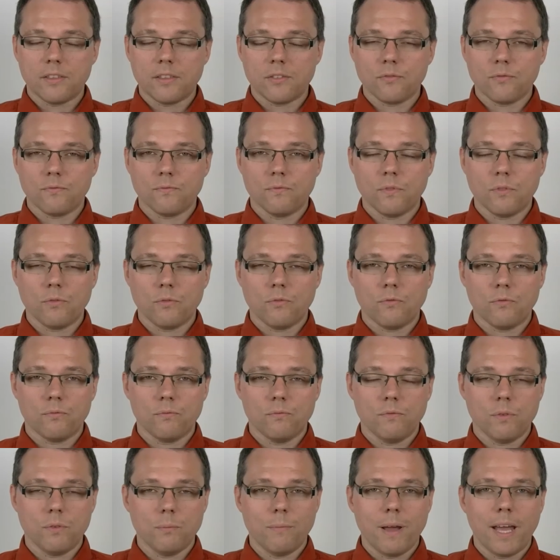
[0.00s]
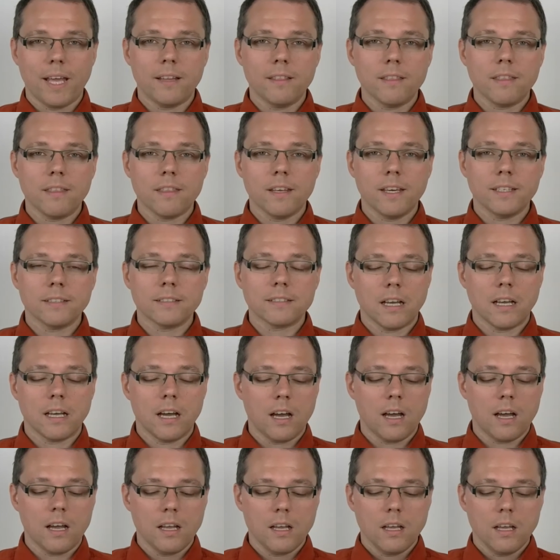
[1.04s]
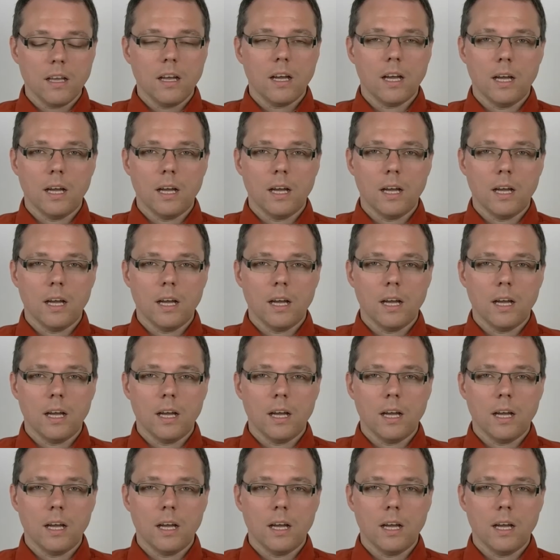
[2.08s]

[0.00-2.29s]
the main things are